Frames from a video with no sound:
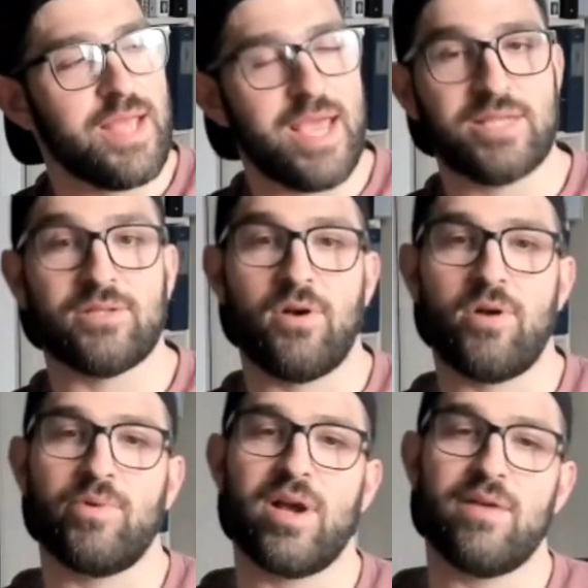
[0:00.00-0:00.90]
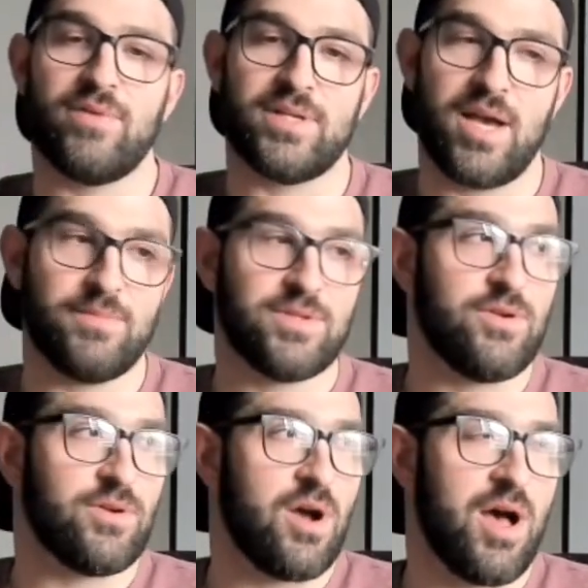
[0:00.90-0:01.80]
takes a long recovery time. So
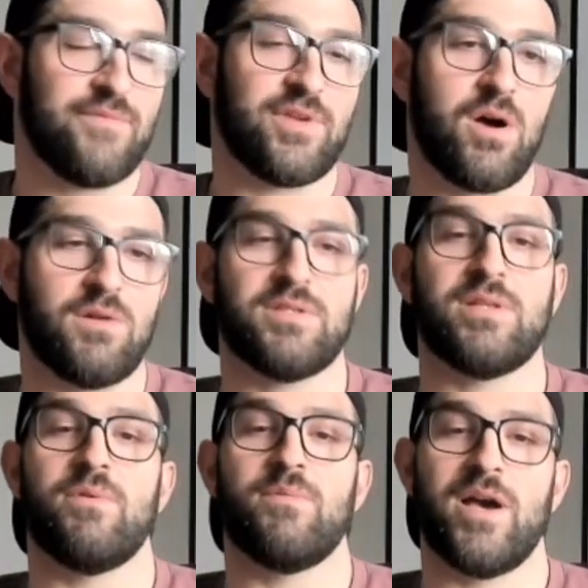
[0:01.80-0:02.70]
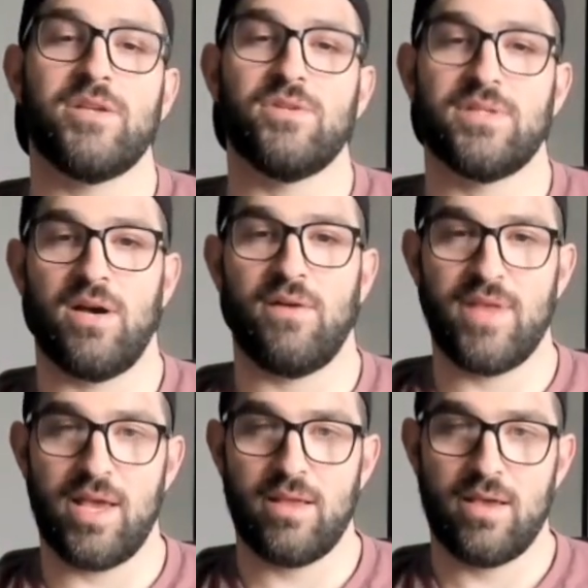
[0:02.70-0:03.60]
you have to constantly remind yourself
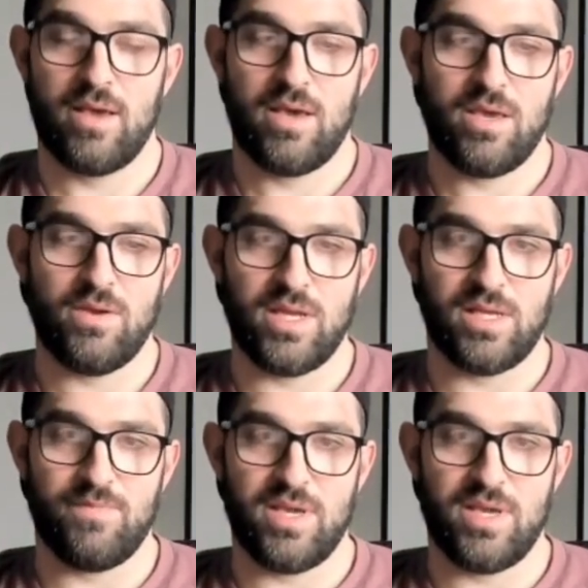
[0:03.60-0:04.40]
that you need to